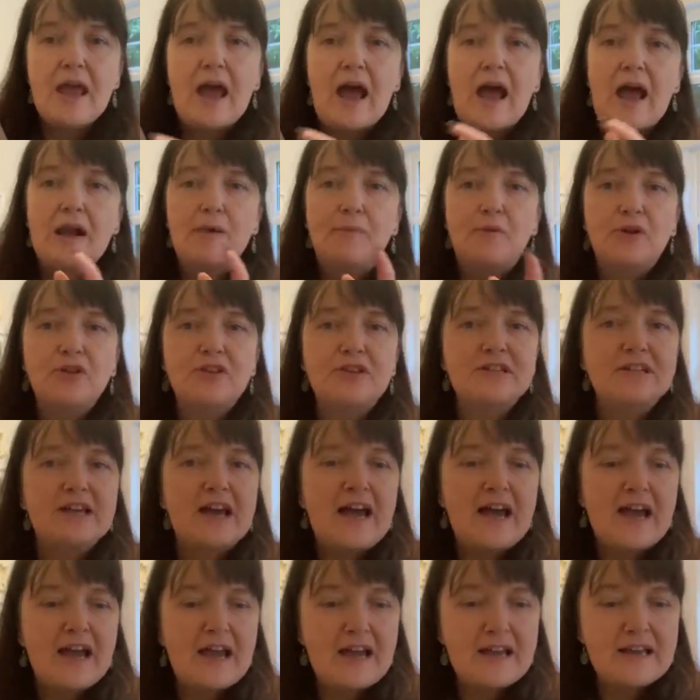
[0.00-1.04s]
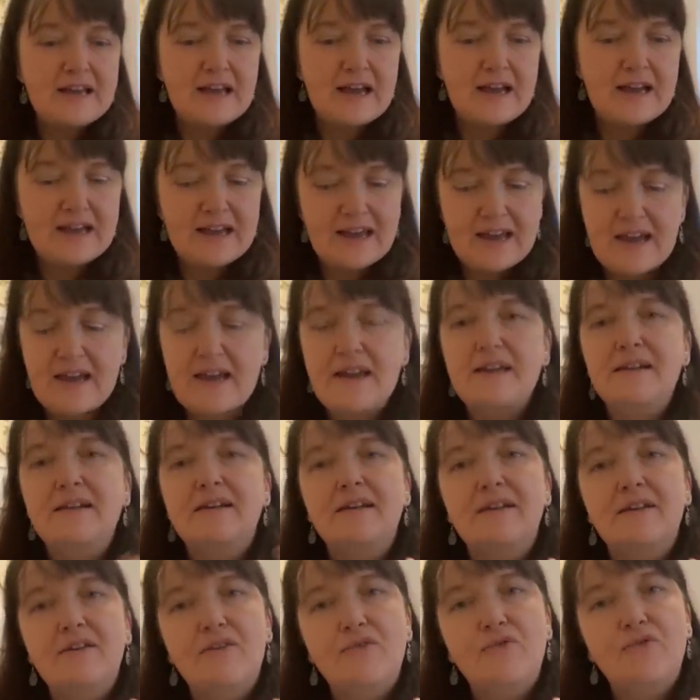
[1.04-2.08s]
I'll put the tag again
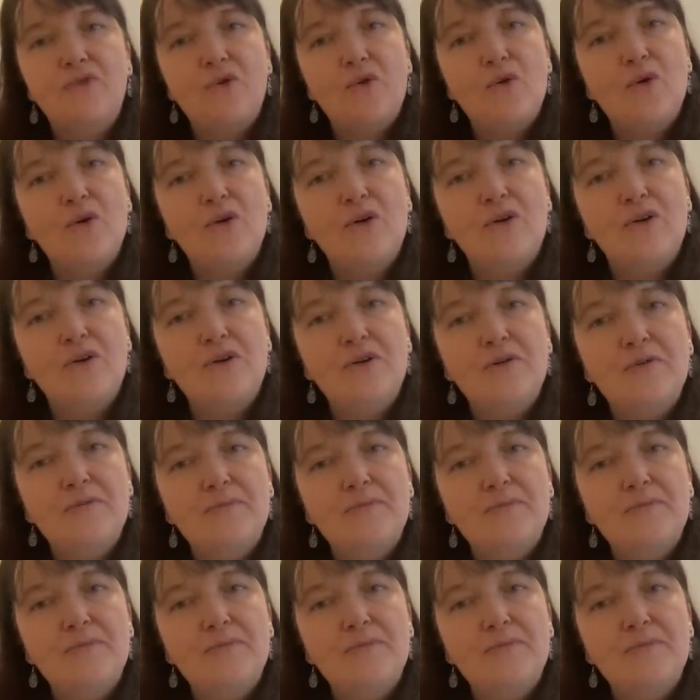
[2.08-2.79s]
for